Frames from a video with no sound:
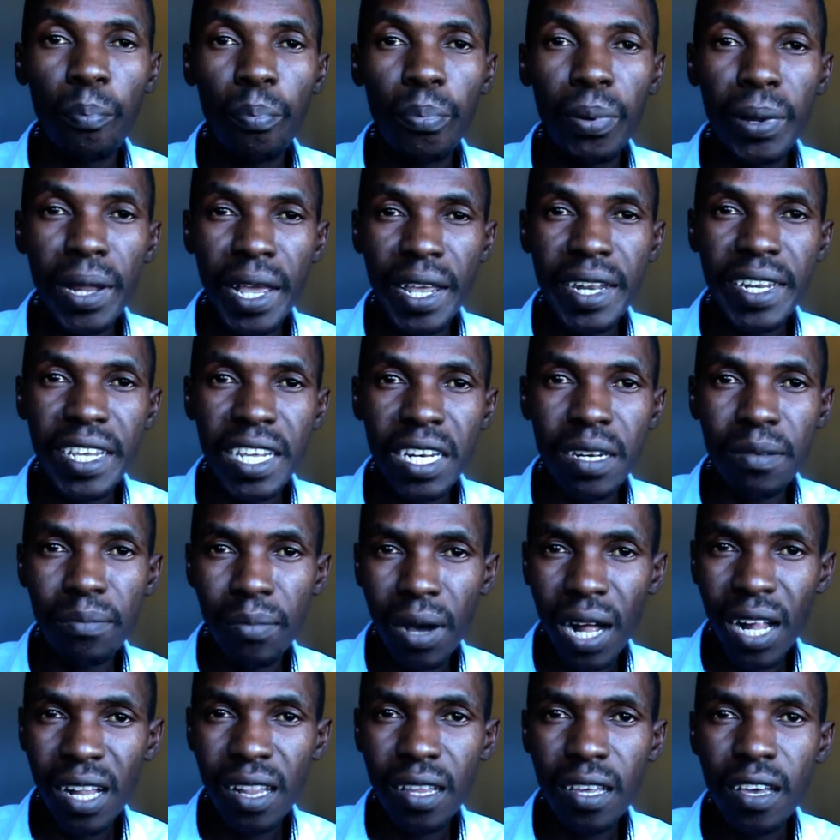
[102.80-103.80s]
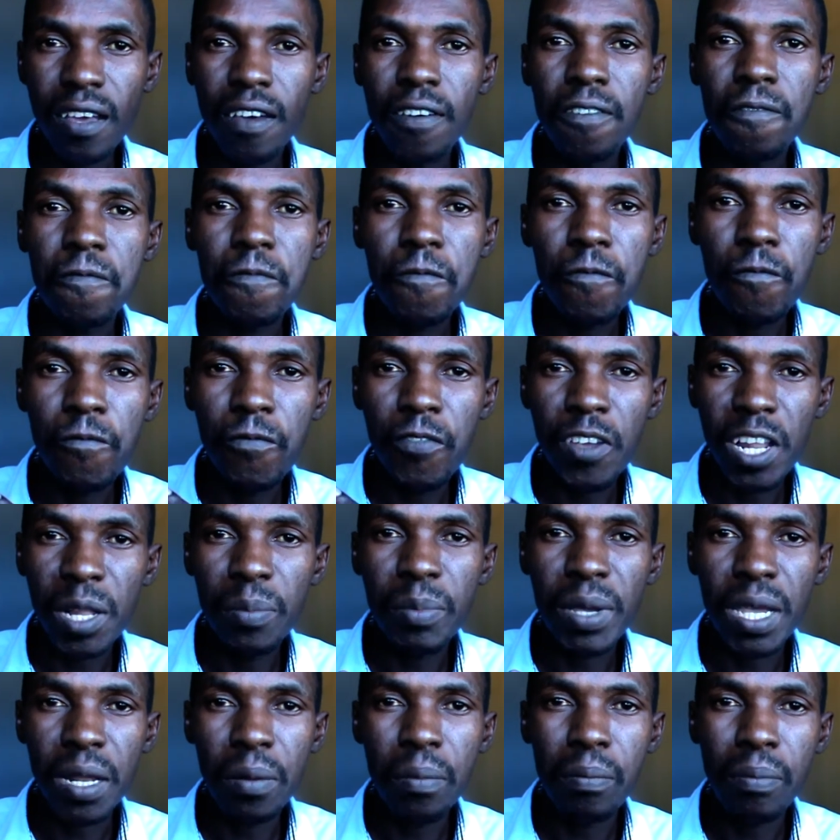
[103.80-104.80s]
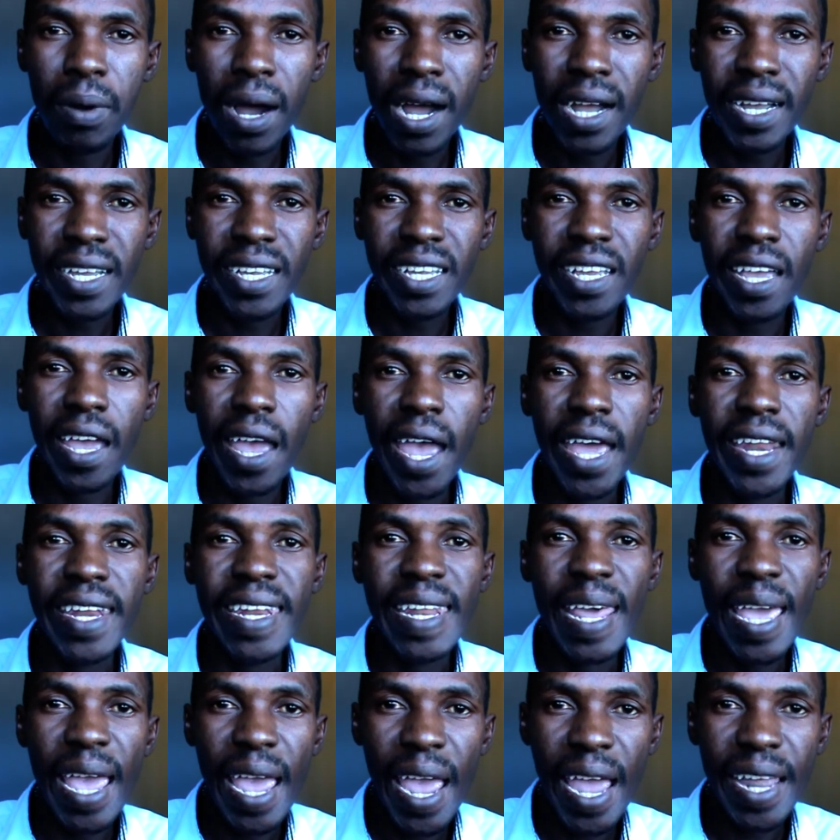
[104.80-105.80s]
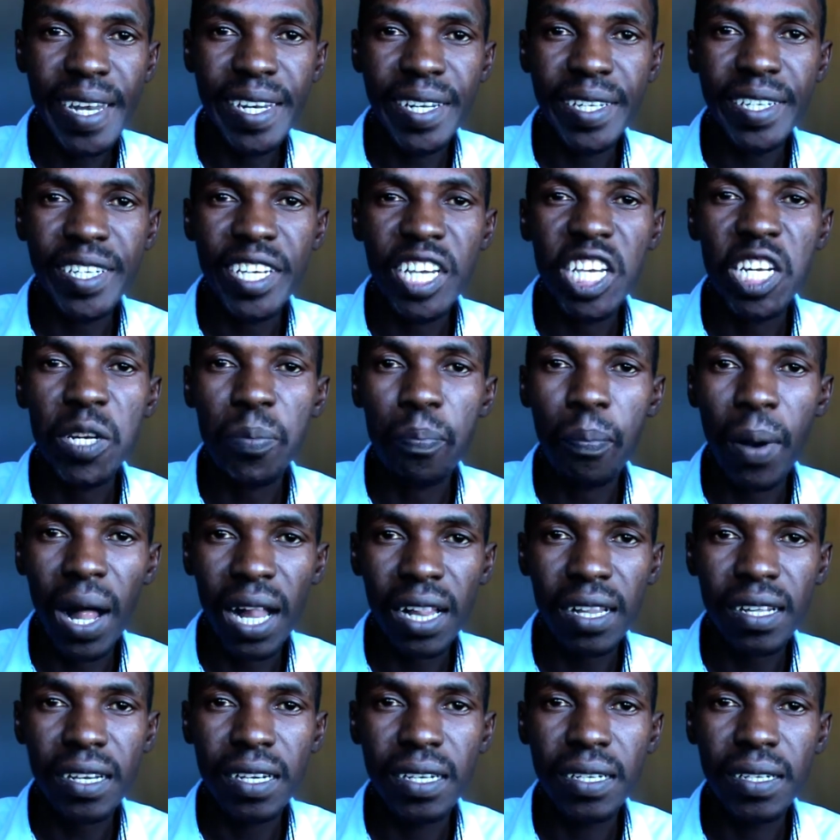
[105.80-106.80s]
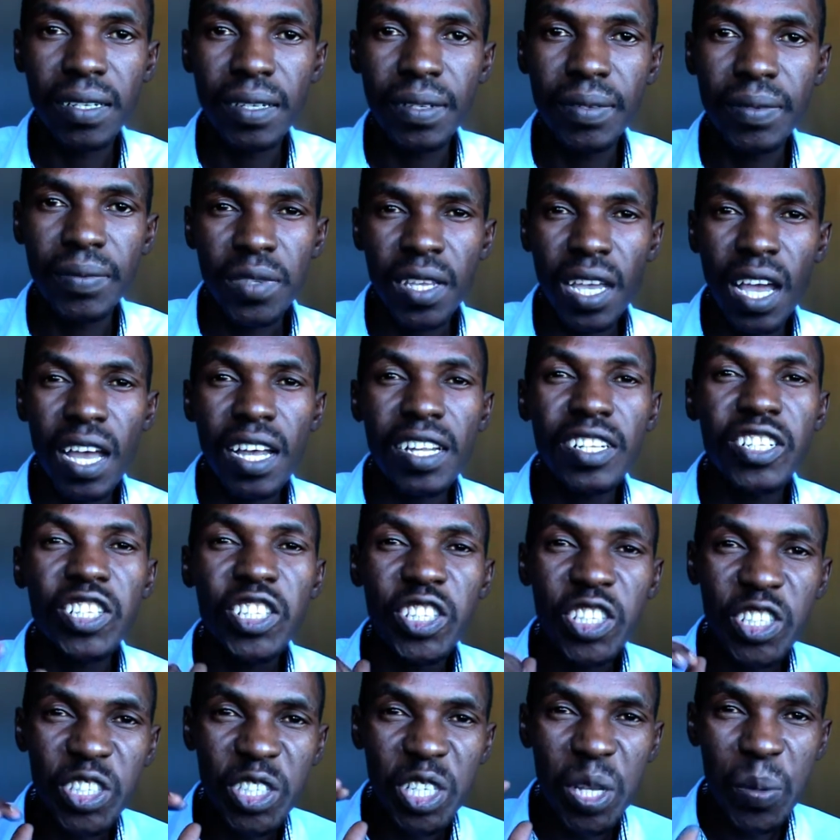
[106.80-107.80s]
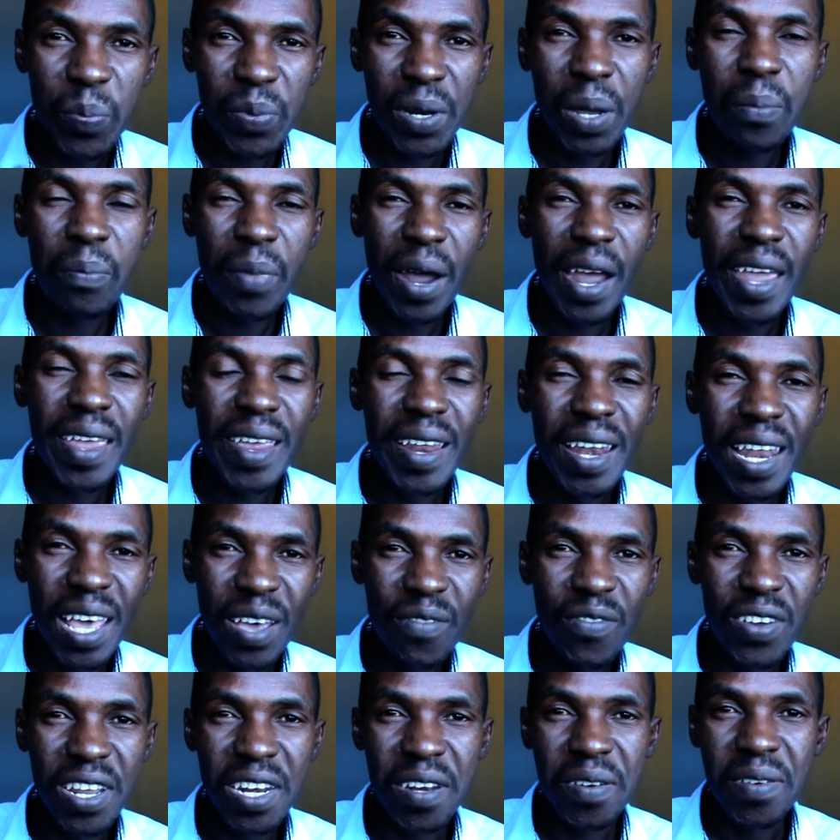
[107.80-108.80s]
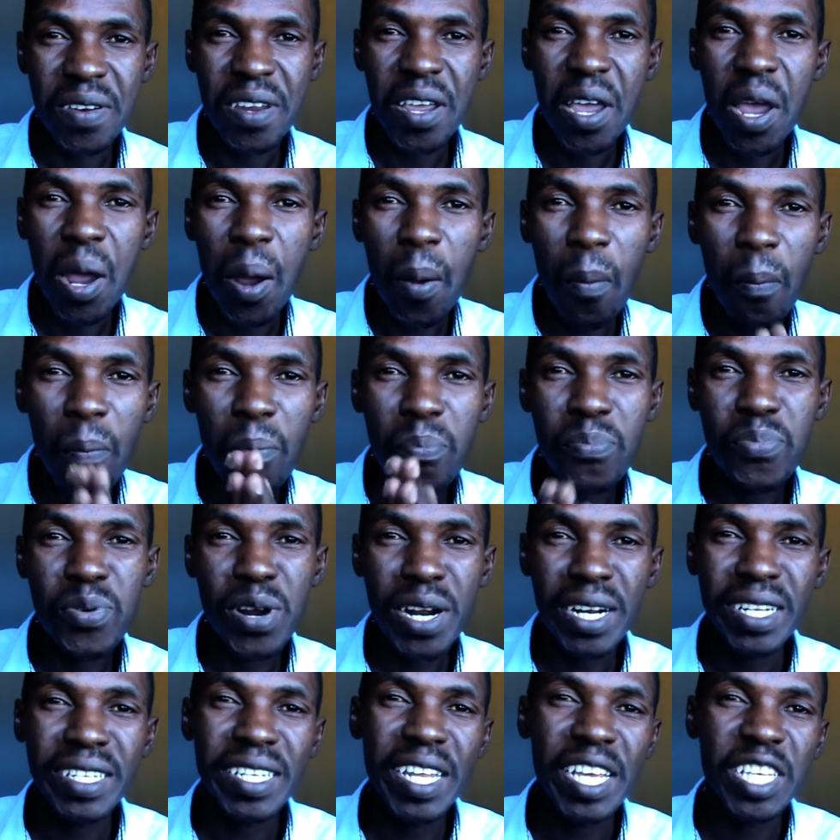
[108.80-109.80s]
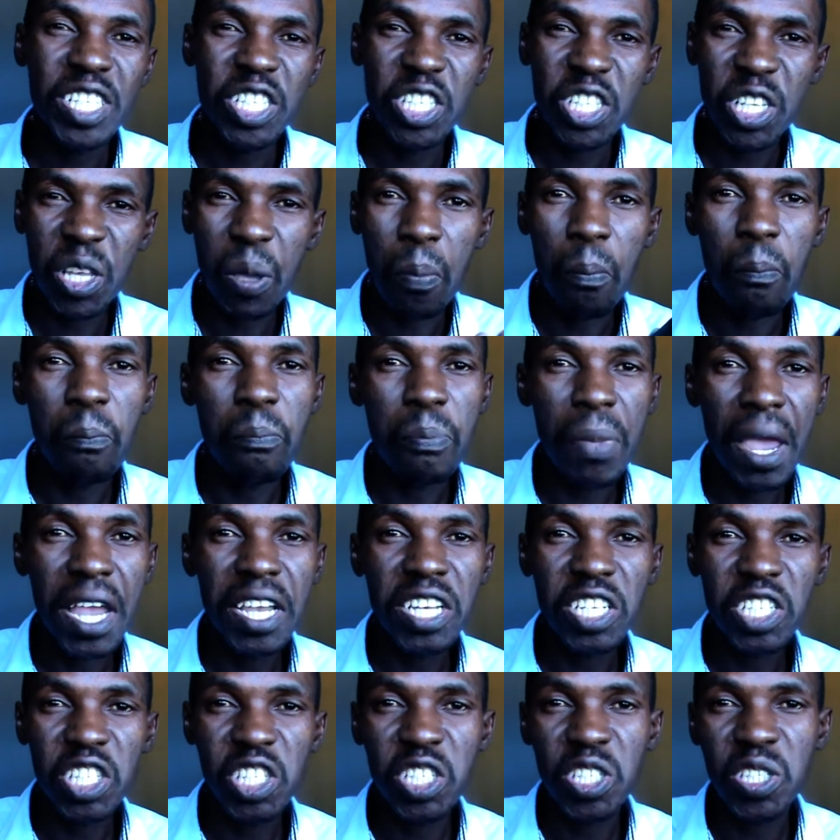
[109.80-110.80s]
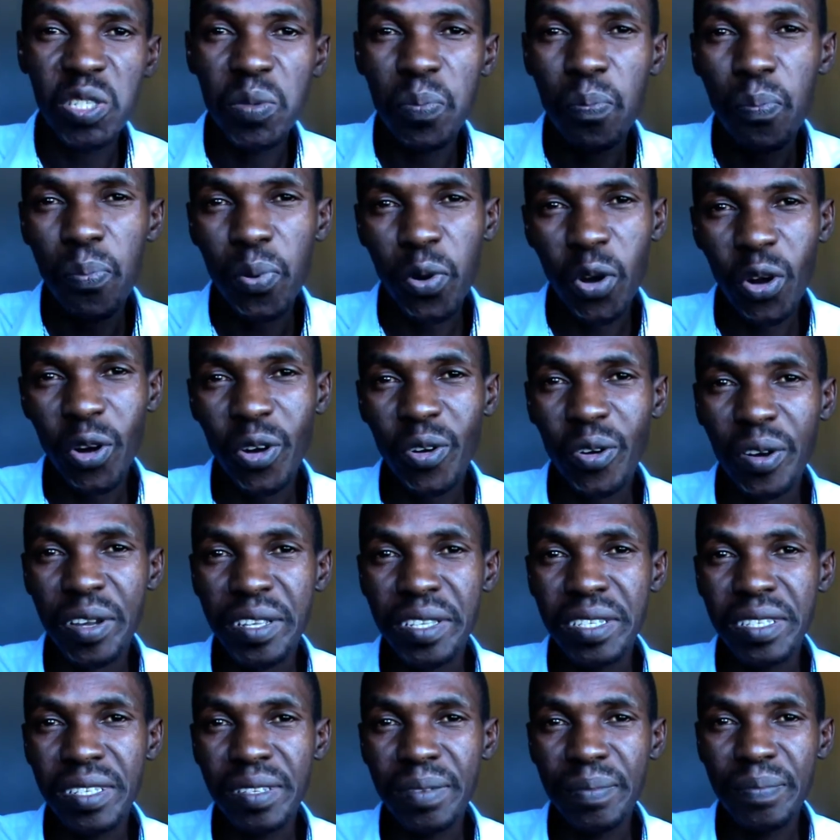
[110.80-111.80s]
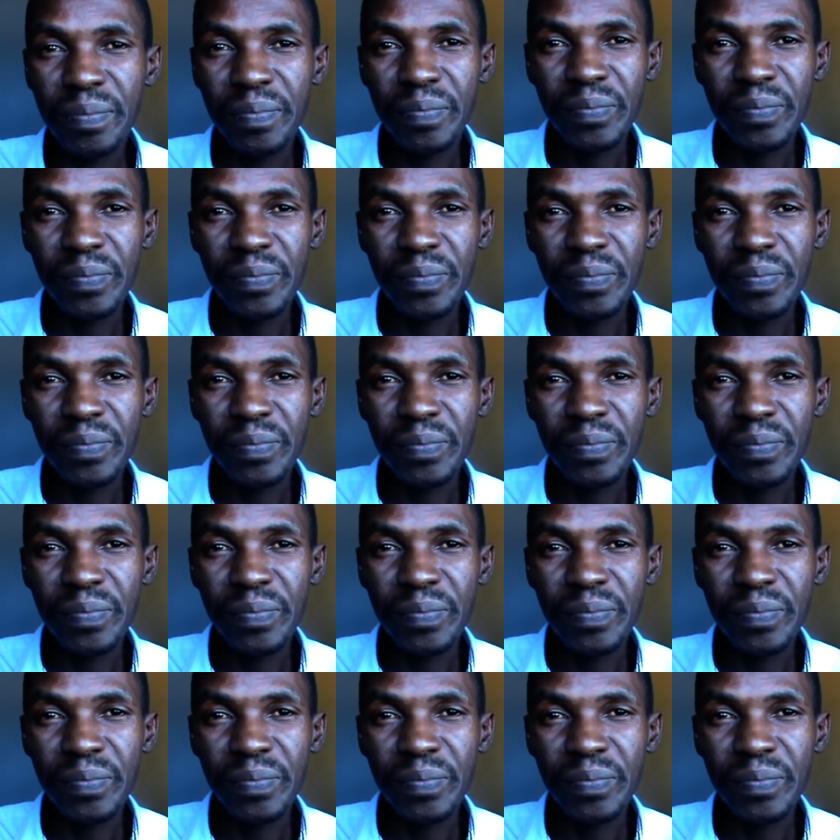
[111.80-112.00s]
plan in bulk, film in bulk, and edit in bulk. Tip number 11, practice makes progress.